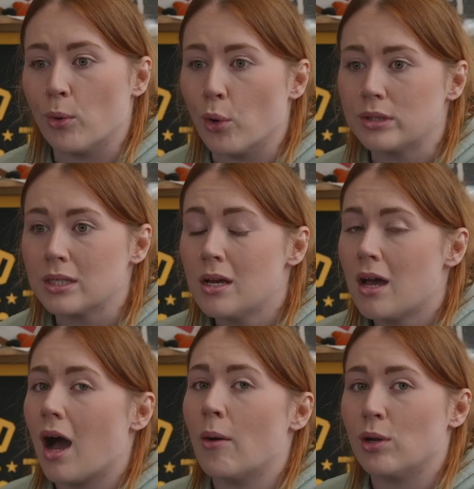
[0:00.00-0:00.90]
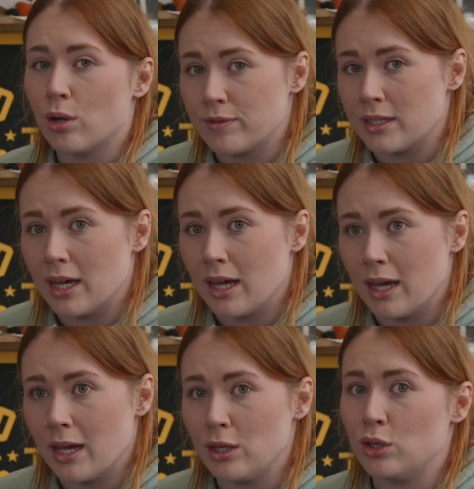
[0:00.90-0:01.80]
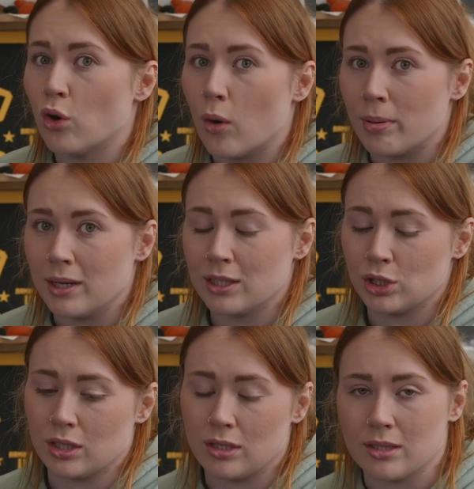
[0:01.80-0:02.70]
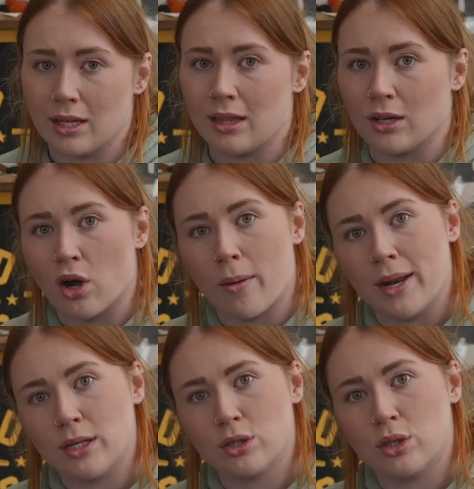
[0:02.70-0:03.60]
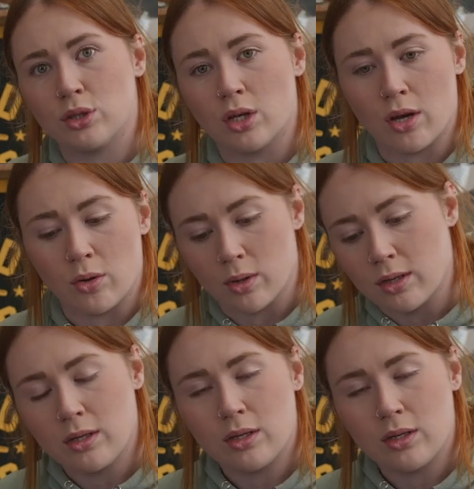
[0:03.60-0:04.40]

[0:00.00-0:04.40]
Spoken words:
But I would love to hear your predictions in the comments. So